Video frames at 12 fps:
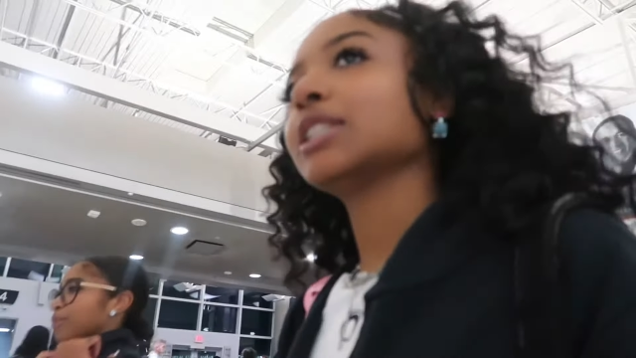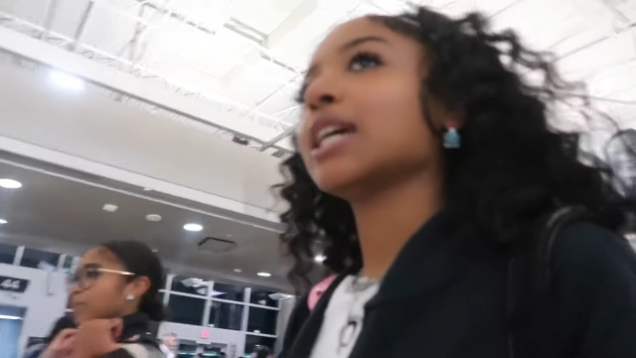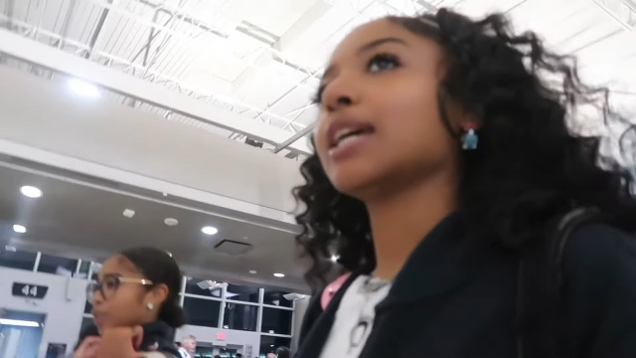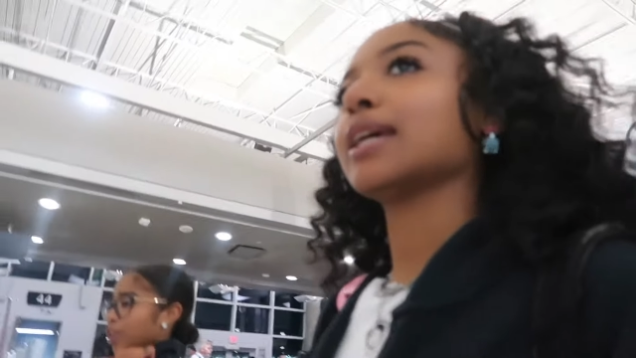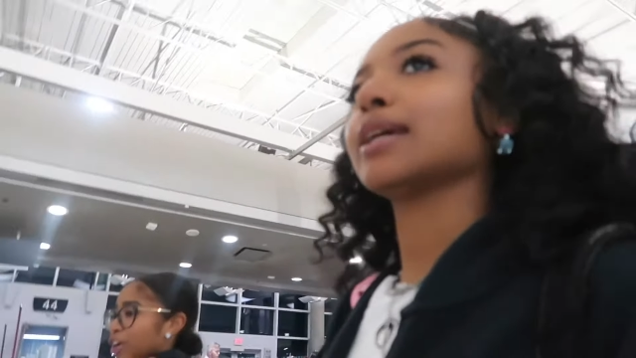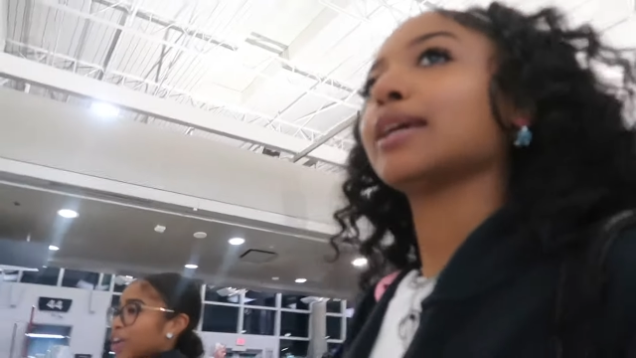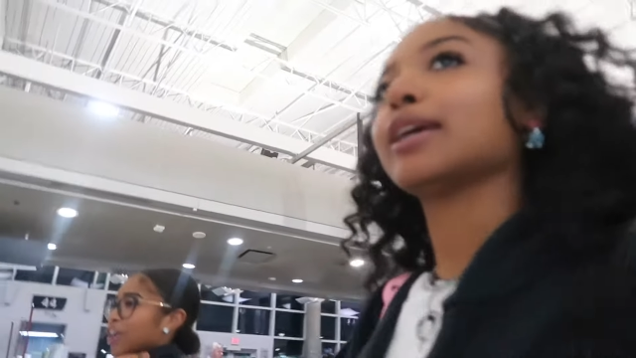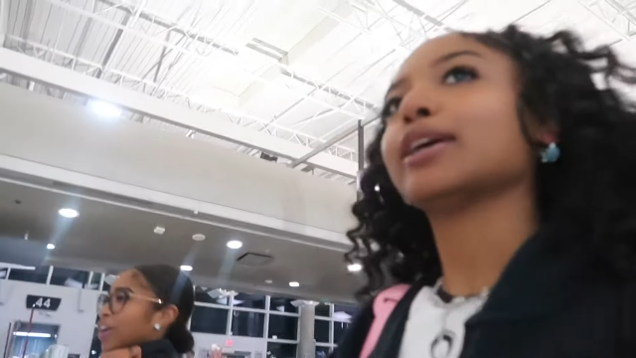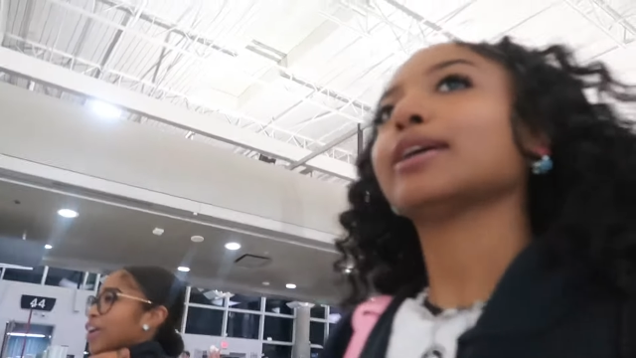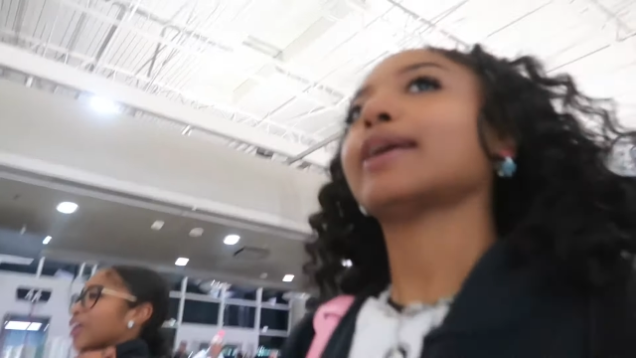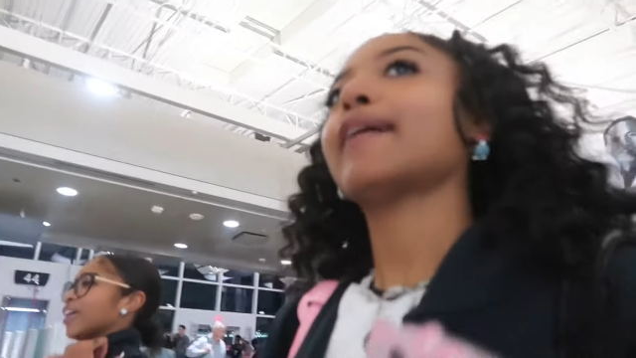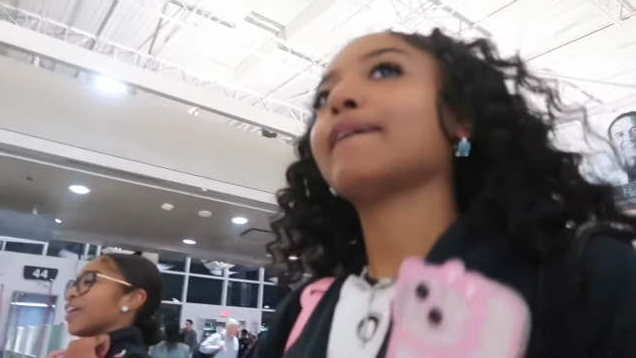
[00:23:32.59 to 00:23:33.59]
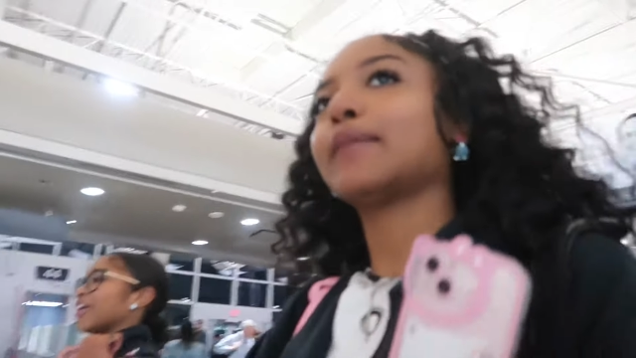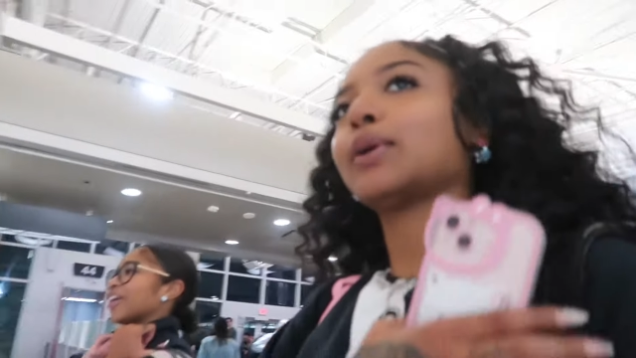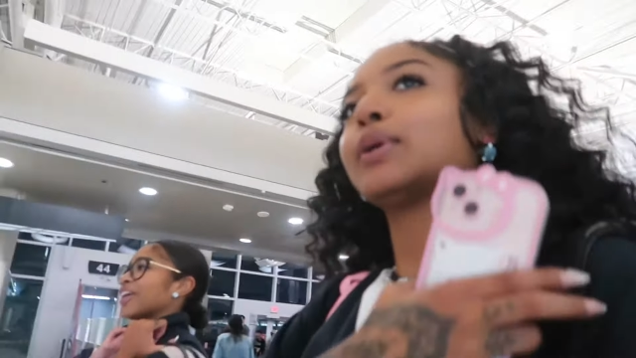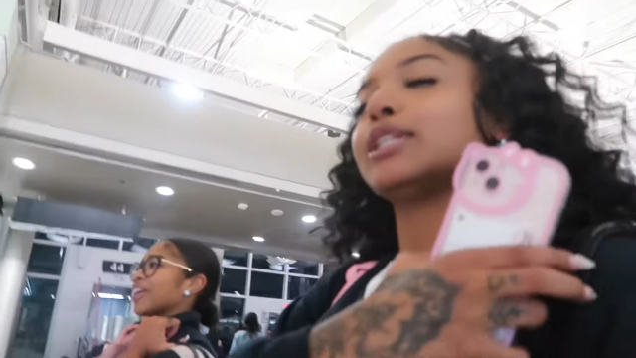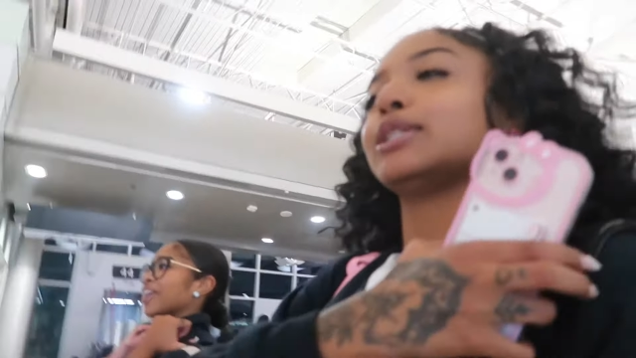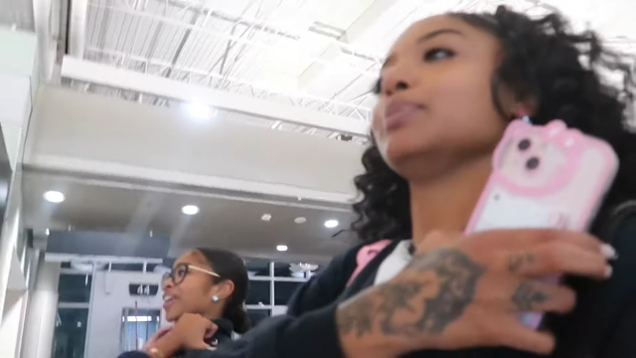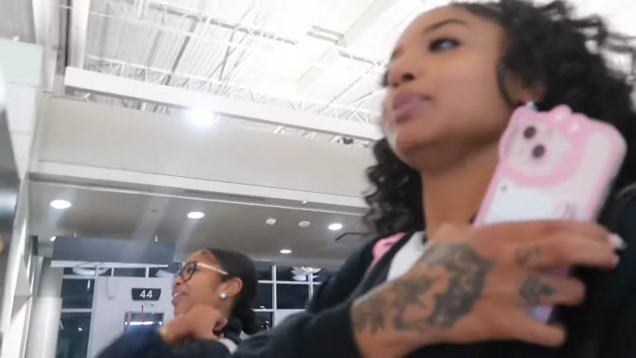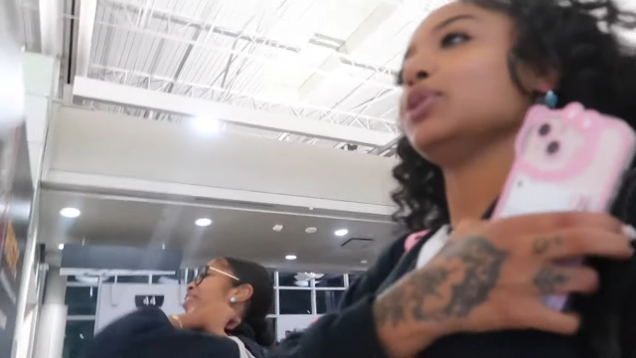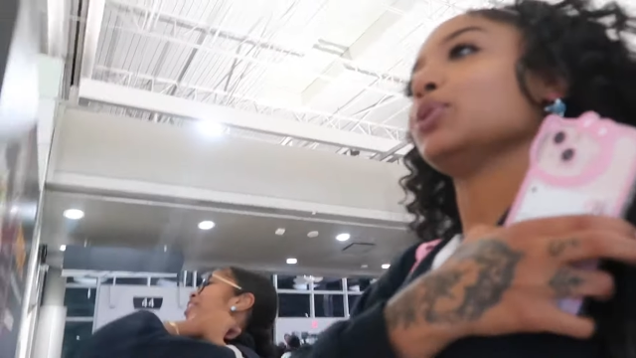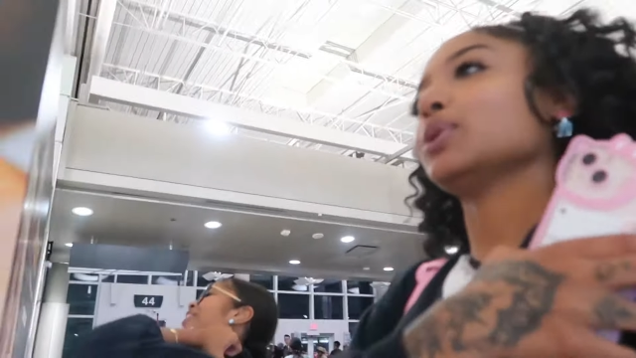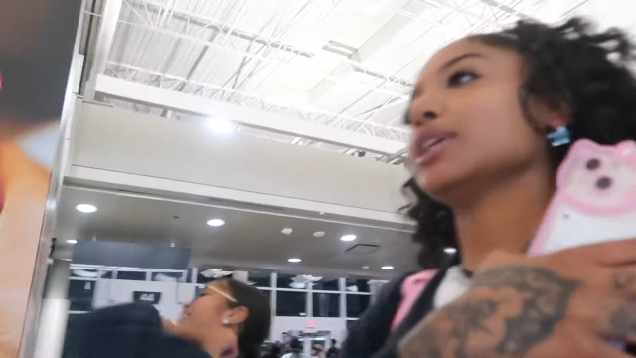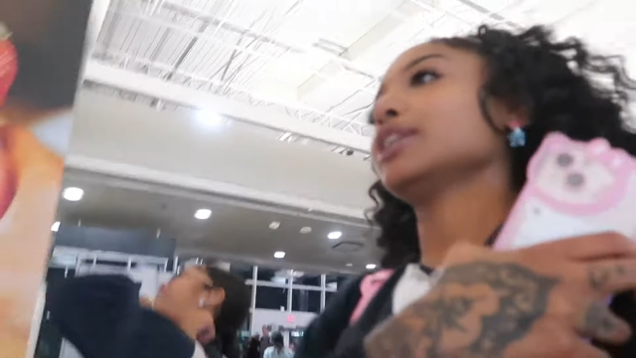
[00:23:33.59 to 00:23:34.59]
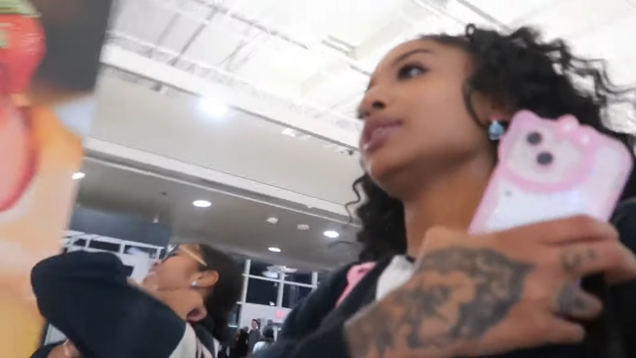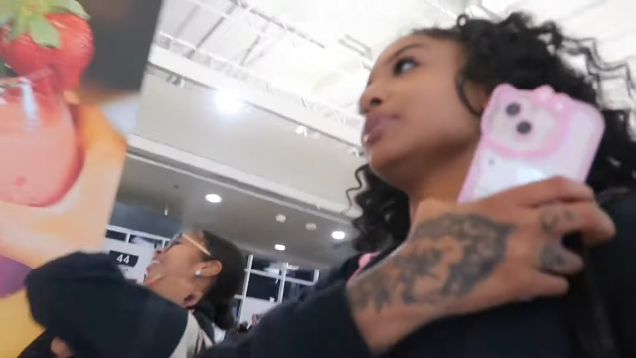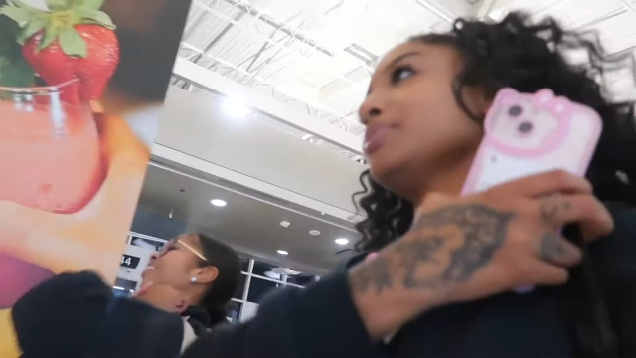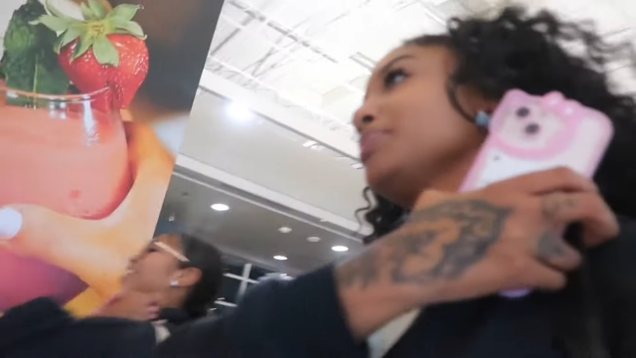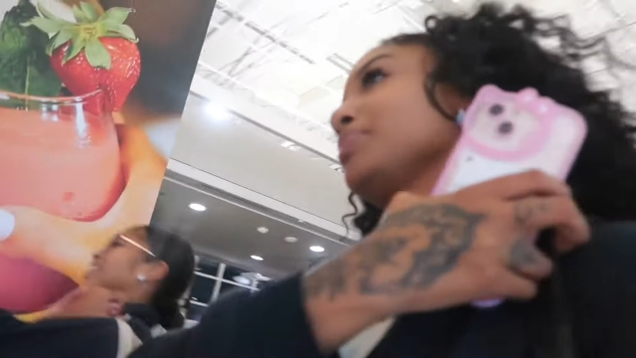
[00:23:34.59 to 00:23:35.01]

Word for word: very taken care of, very demure.